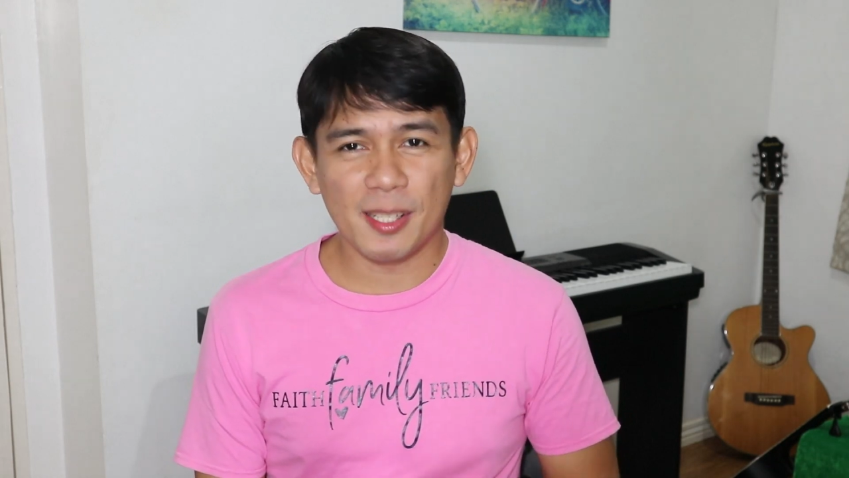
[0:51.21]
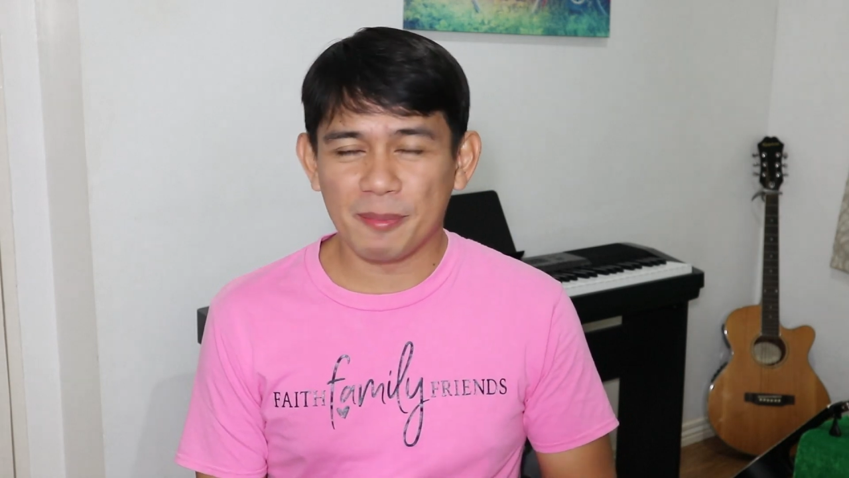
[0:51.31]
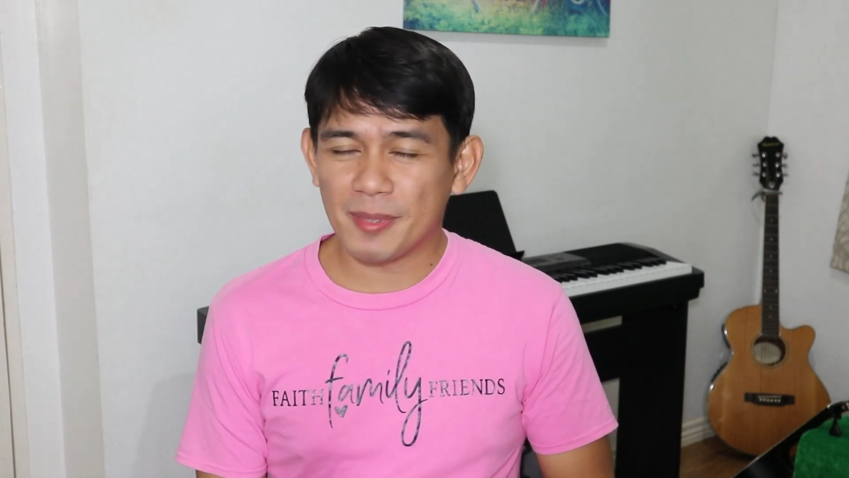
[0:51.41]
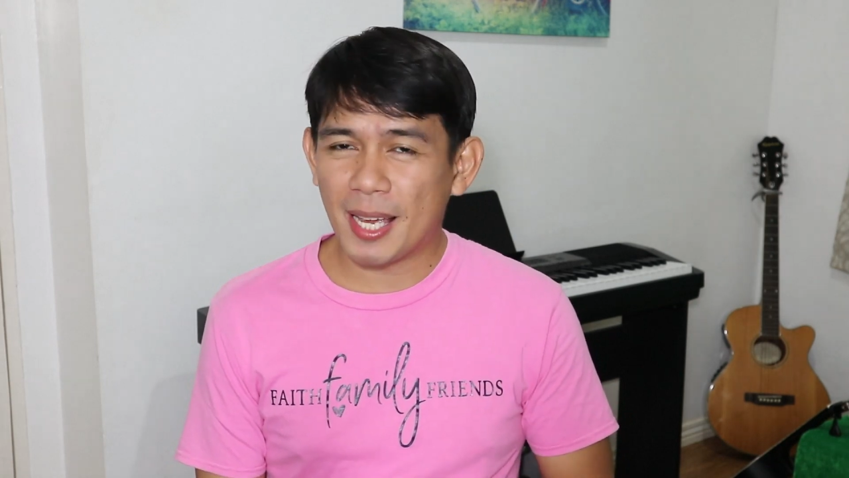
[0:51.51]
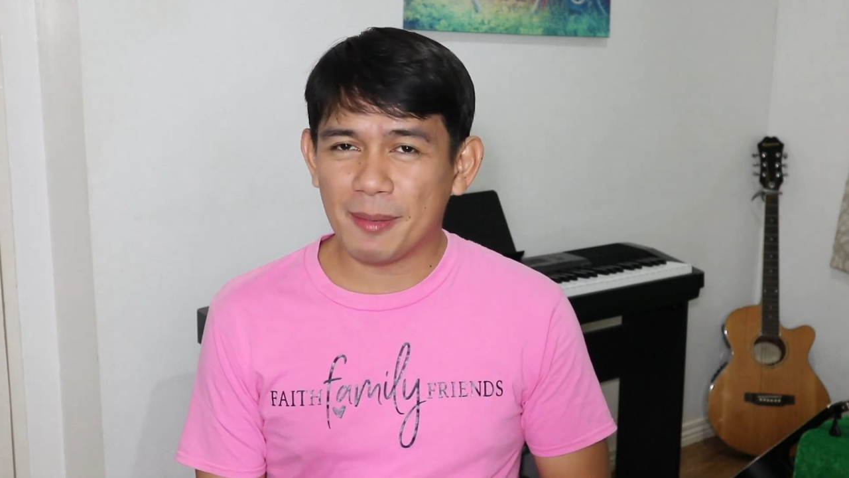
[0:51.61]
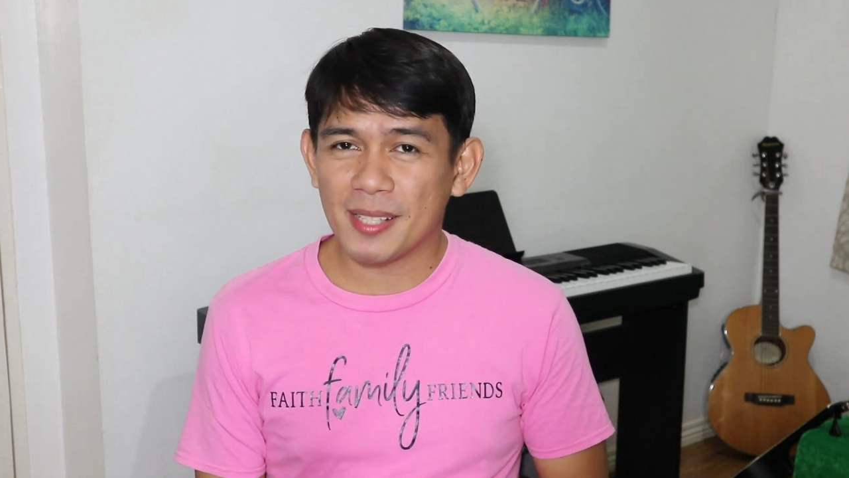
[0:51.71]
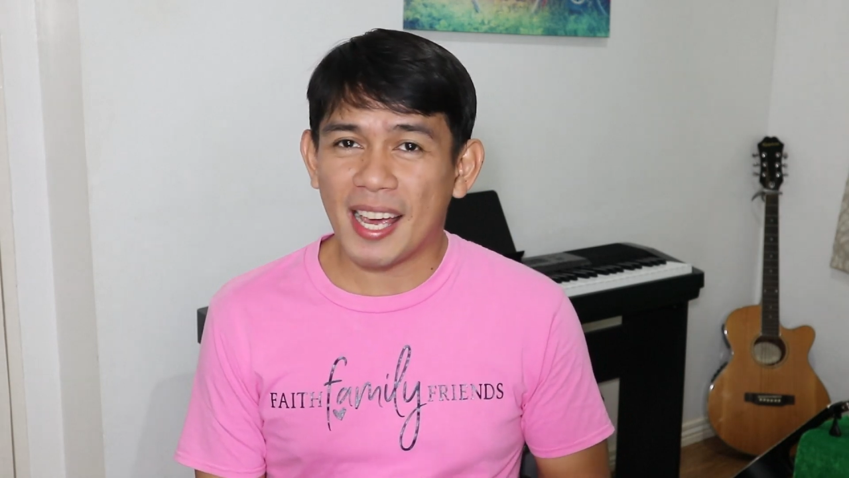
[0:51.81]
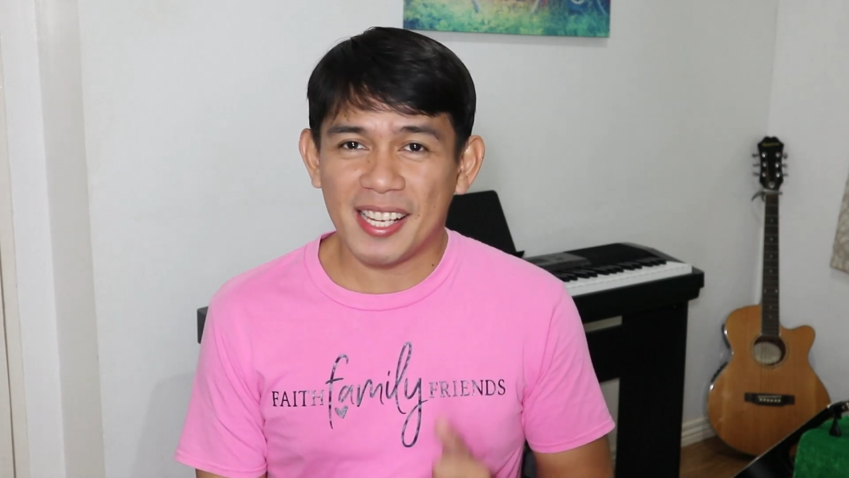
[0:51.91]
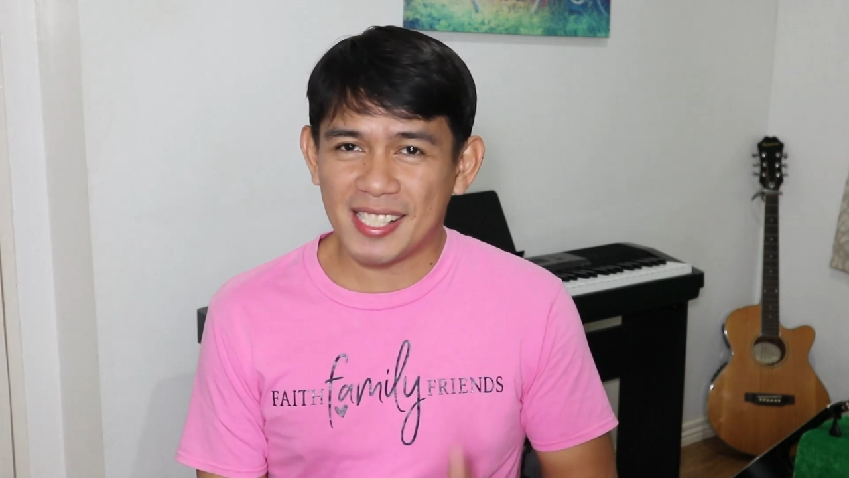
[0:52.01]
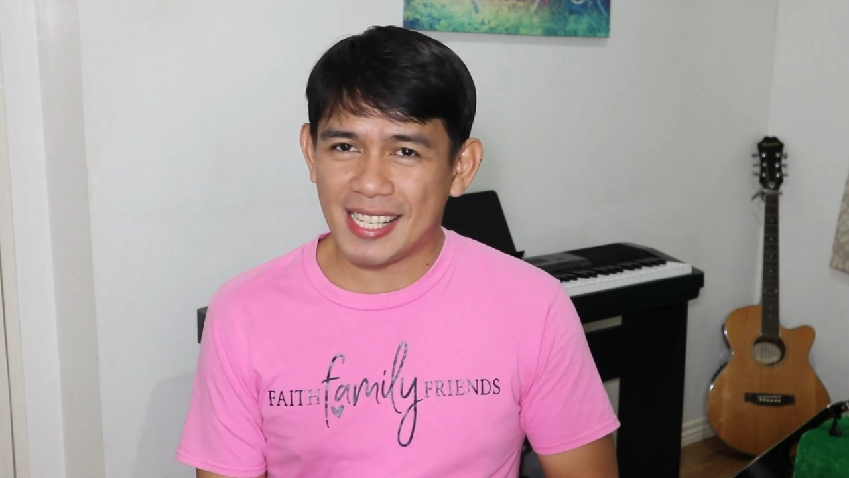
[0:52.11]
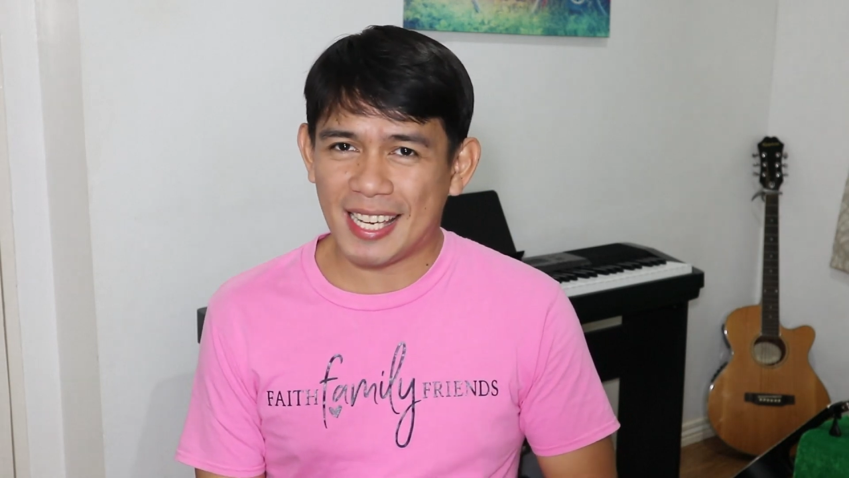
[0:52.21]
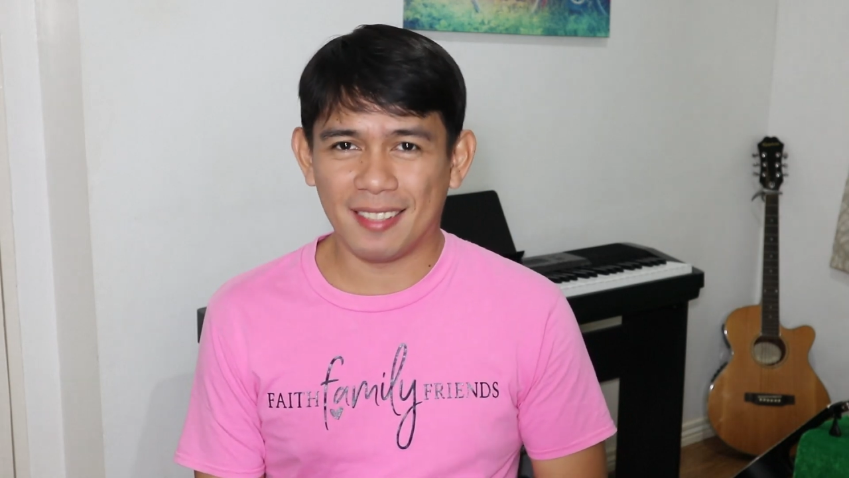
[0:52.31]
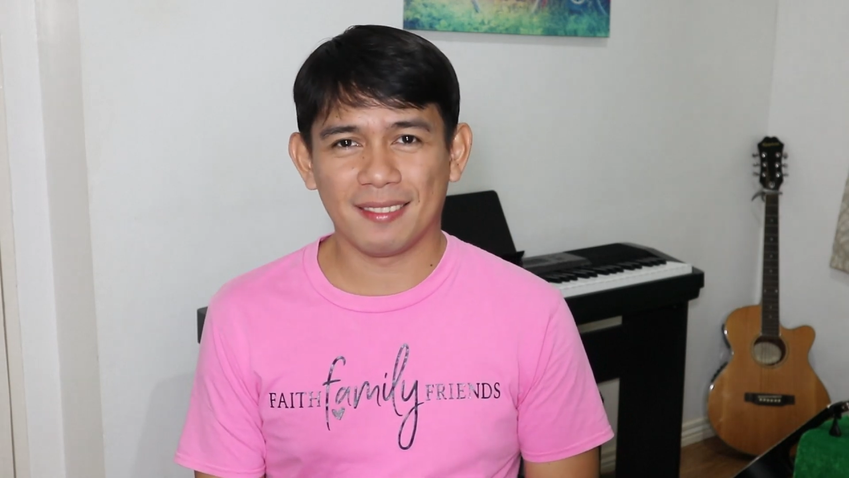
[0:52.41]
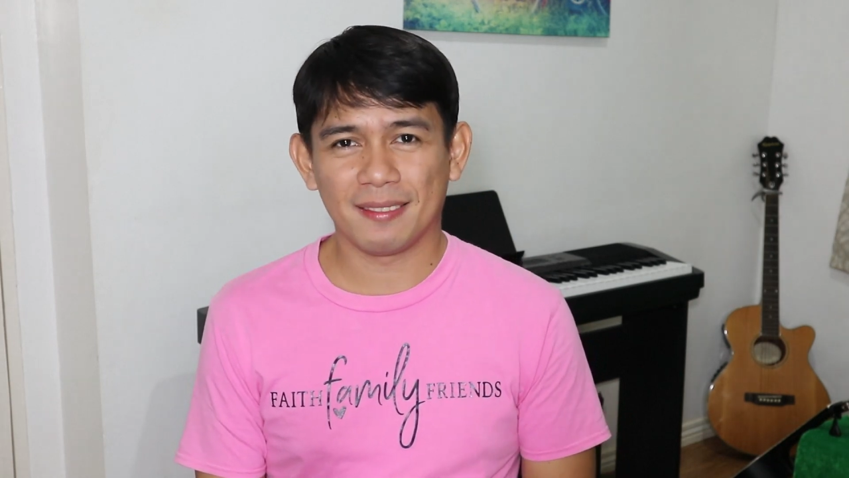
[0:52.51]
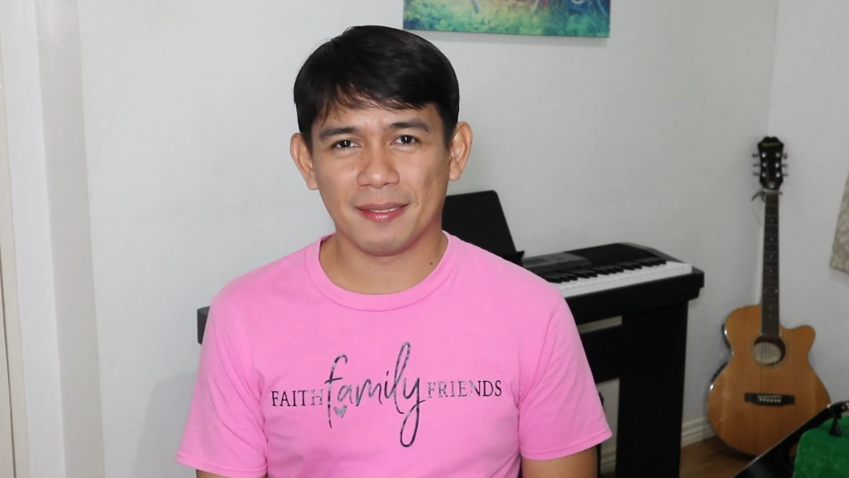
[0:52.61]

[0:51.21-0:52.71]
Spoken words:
sometimes I sing.